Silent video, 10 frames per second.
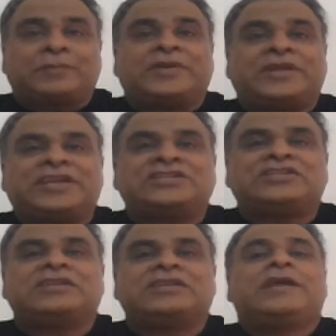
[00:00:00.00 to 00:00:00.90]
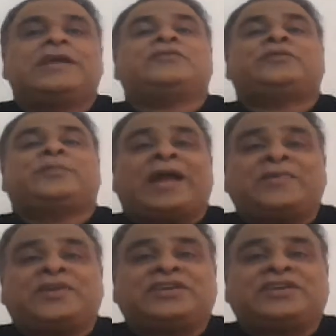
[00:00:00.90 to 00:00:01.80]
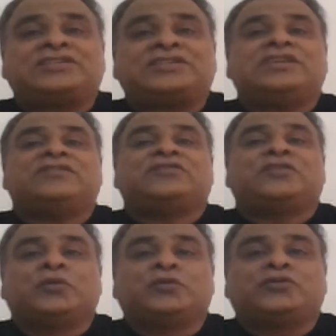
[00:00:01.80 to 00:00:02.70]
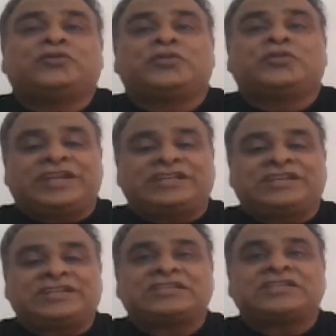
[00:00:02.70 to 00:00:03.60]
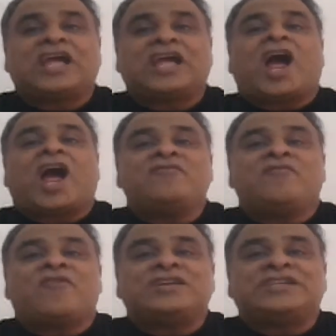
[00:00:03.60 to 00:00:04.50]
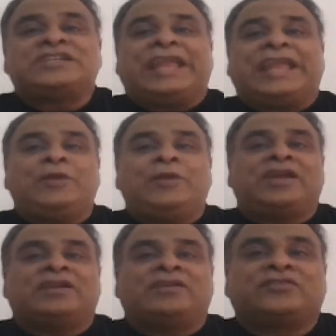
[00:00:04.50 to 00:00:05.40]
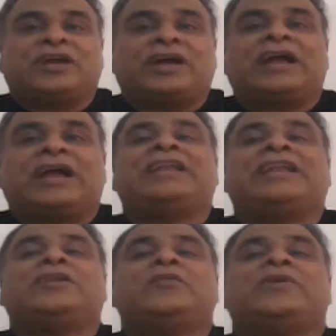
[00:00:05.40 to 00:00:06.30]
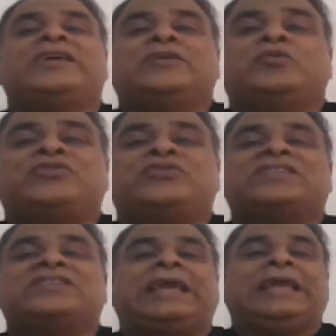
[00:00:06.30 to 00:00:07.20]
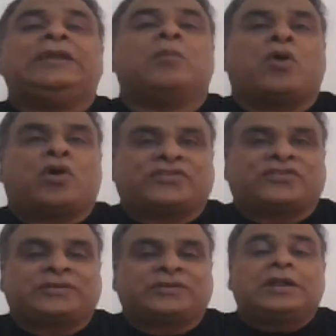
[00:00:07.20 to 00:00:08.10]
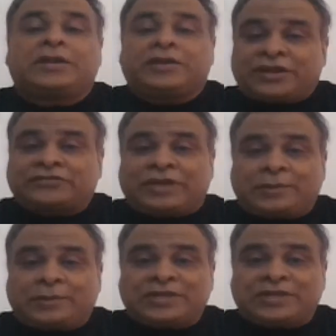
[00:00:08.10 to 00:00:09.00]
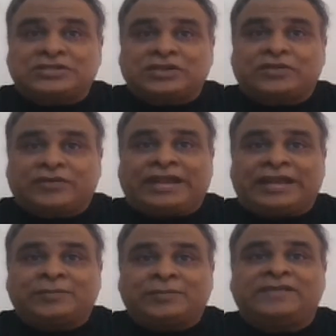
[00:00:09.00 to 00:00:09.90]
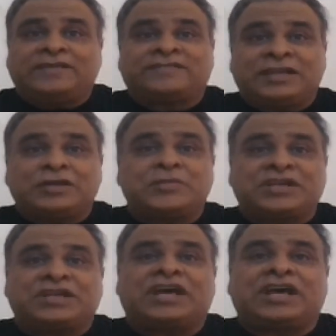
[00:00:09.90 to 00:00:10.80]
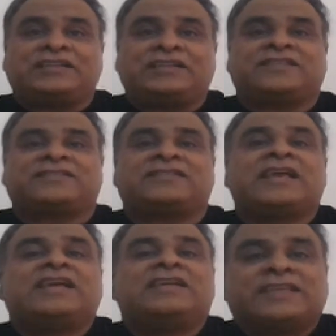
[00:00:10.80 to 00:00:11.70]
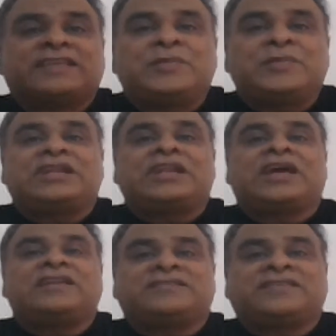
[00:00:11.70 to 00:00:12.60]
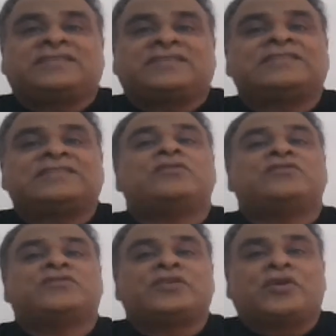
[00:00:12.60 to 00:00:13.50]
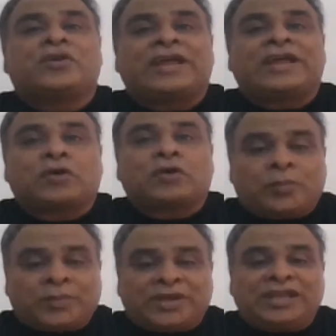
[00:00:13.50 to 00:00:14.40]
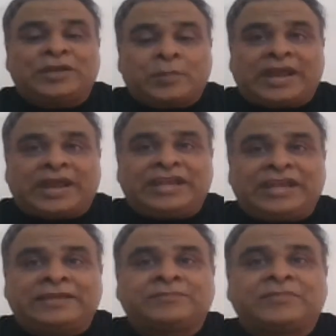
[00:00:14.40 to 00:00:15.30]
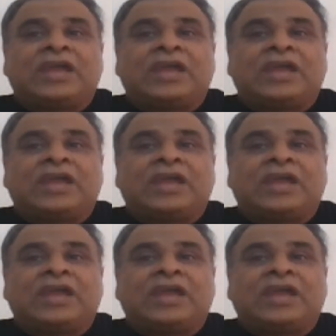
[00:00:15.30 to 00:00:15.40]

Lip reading: application, spam detection is used to detect unwanted emails getting to a user's inbox. Next application of NLP is sentiment analysis. Sentiment analysis is also known as opinion mining.